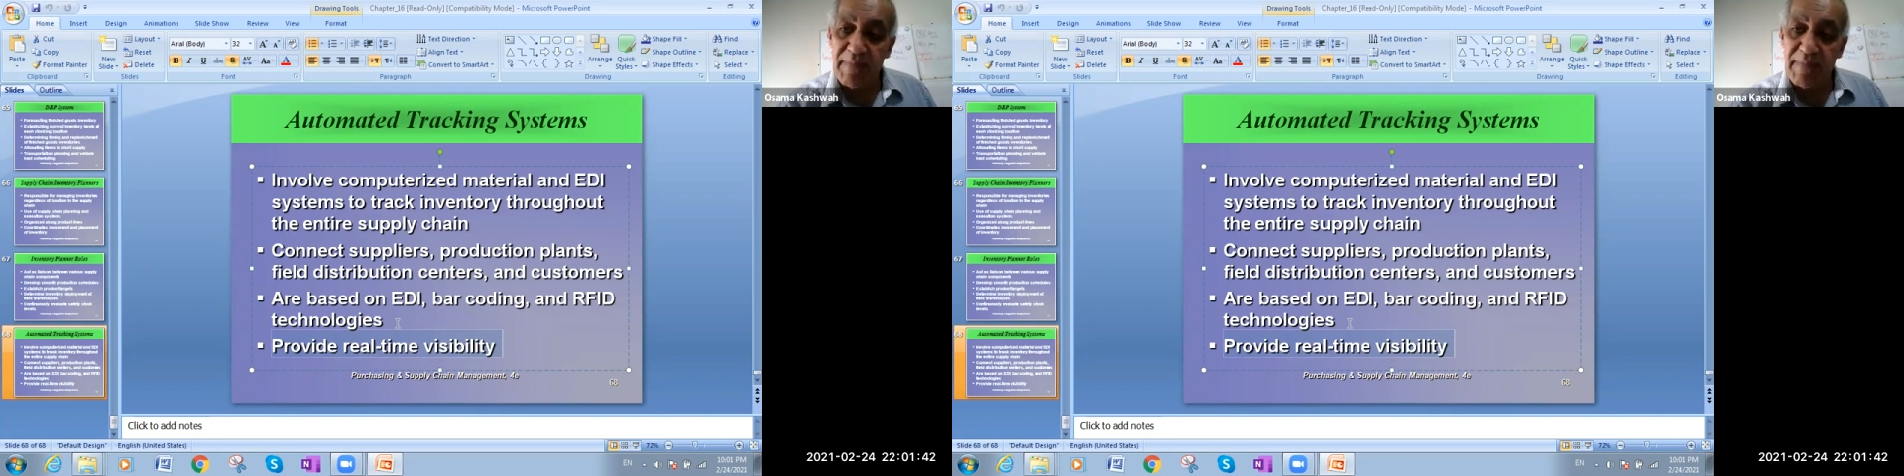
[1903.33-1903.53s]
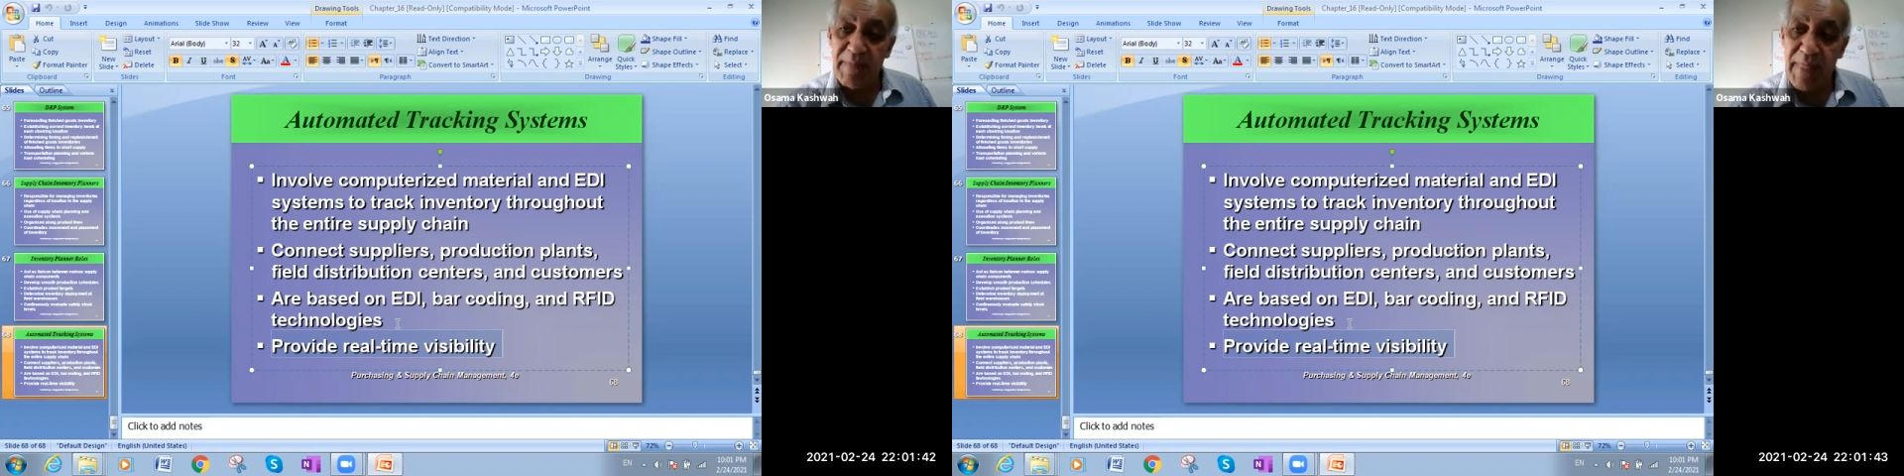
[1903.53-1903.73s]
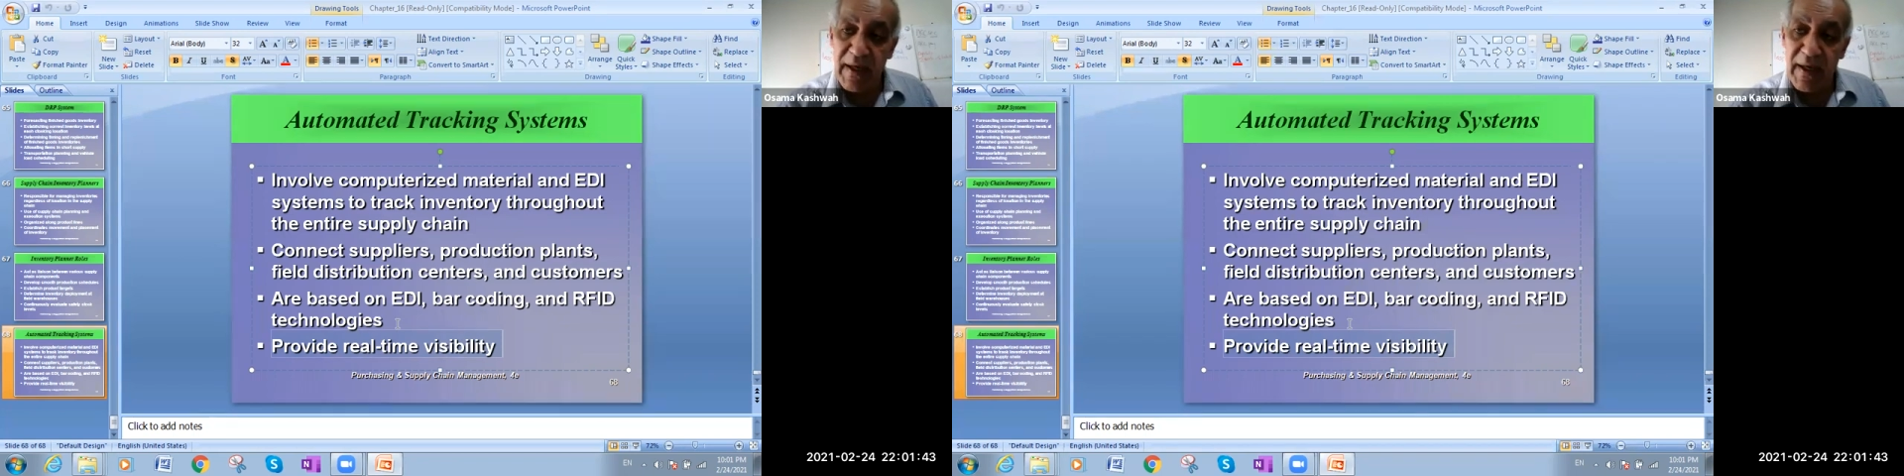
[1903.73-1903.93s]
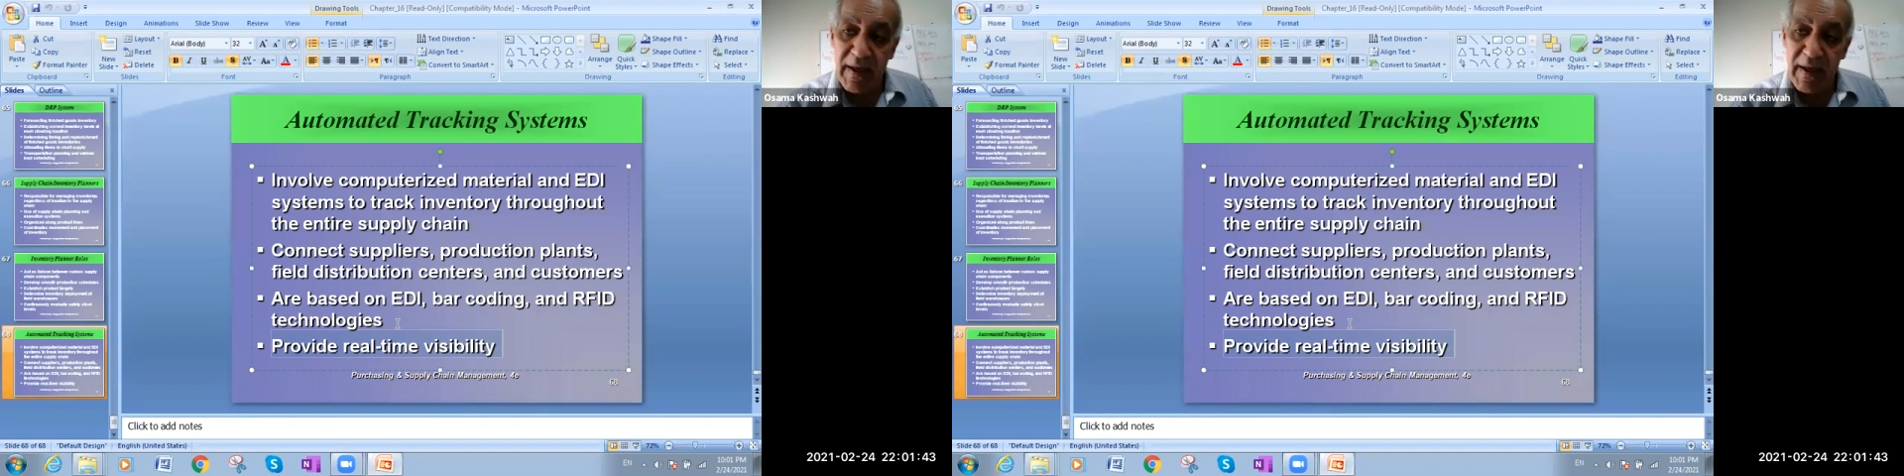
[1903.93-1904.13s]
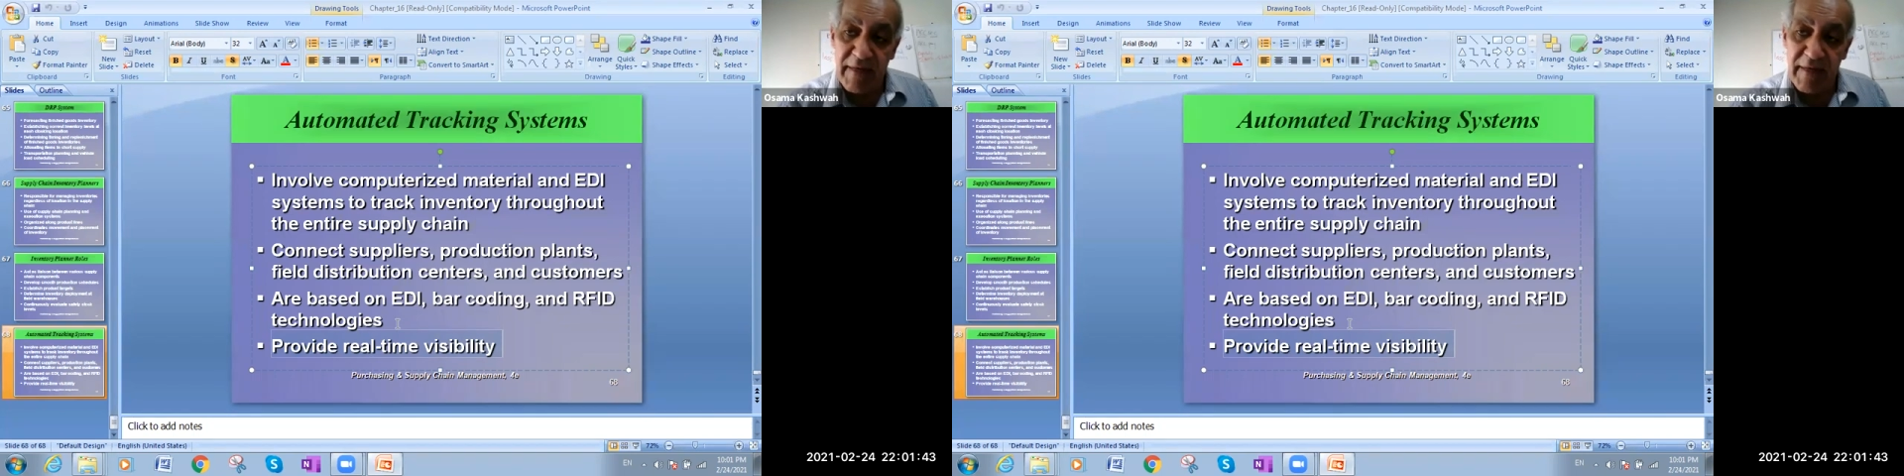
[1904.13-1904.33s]

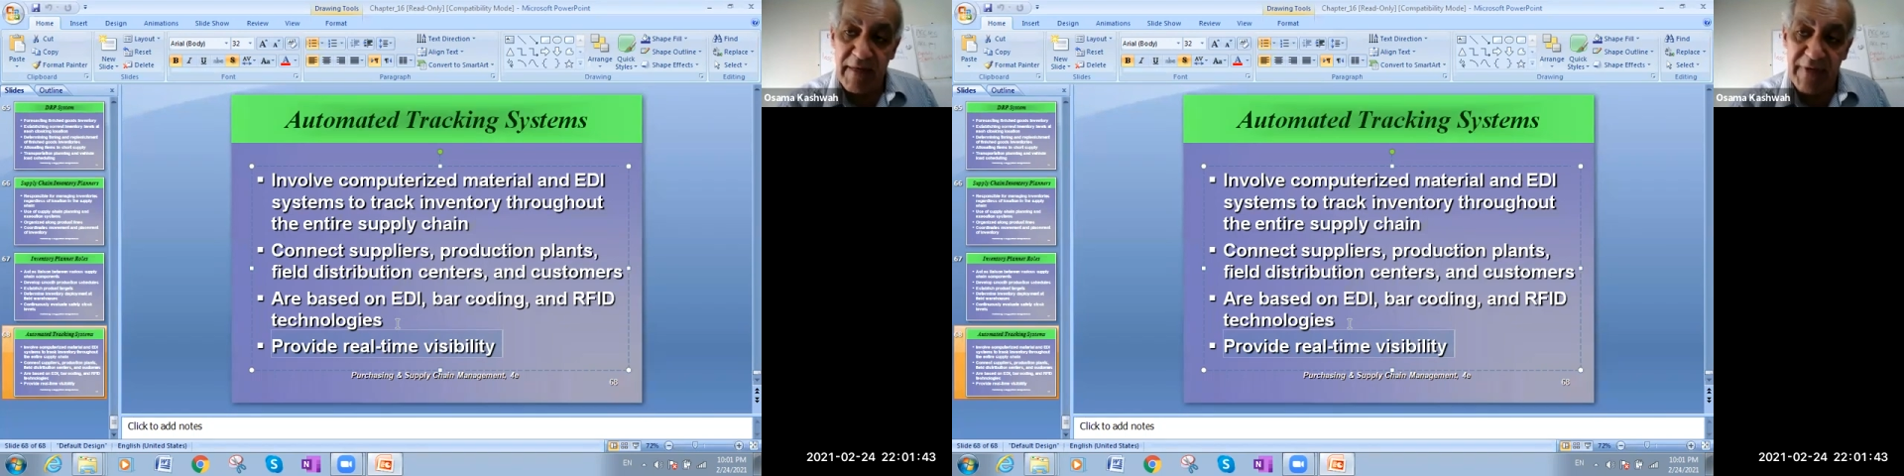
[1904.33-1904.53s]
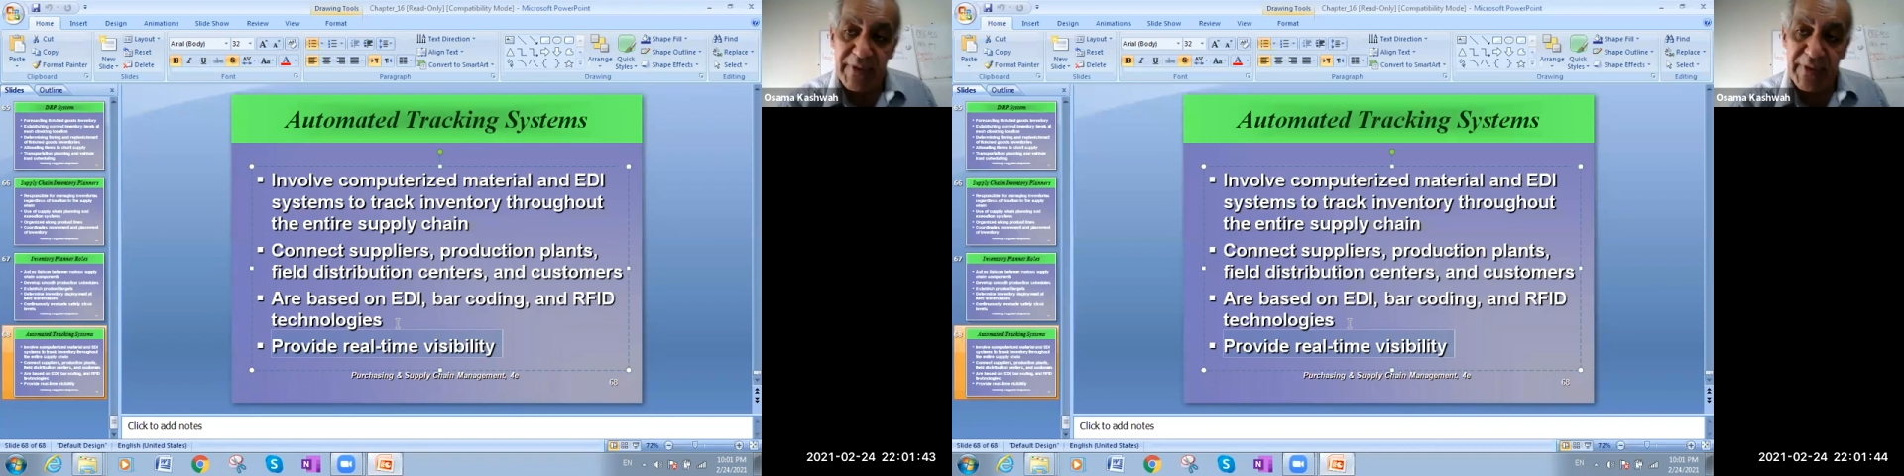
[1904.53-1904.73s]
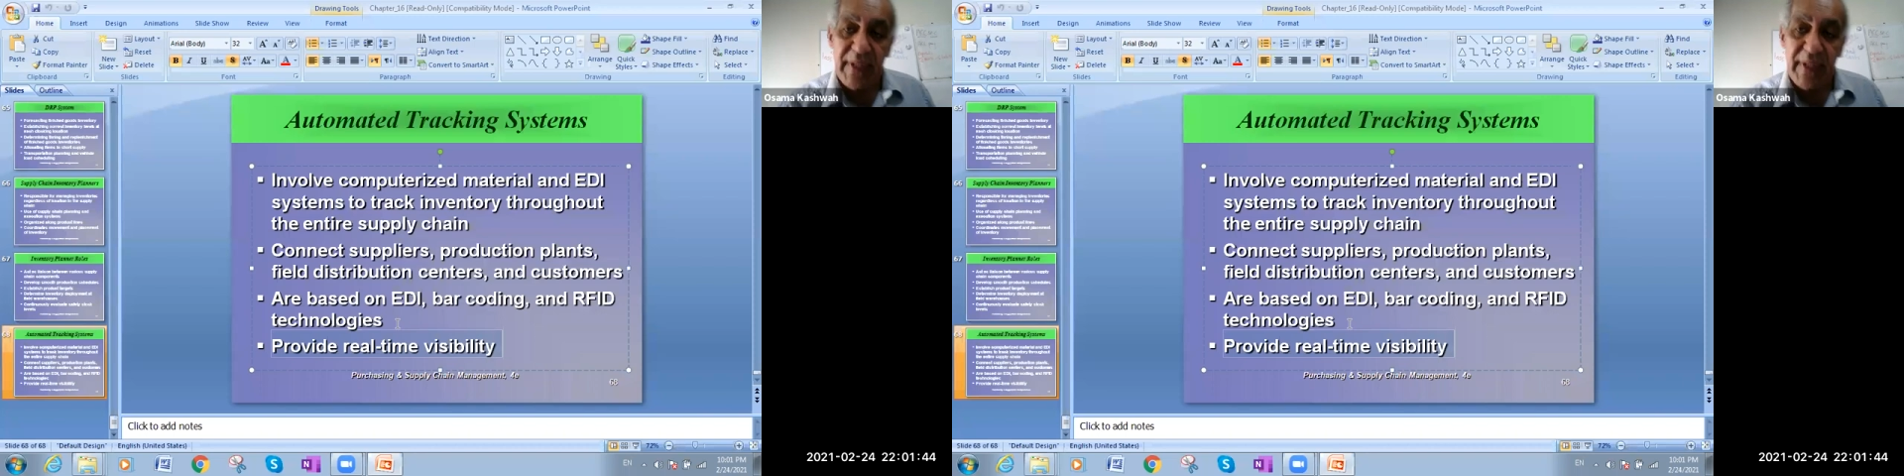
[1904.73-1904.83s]
inventory.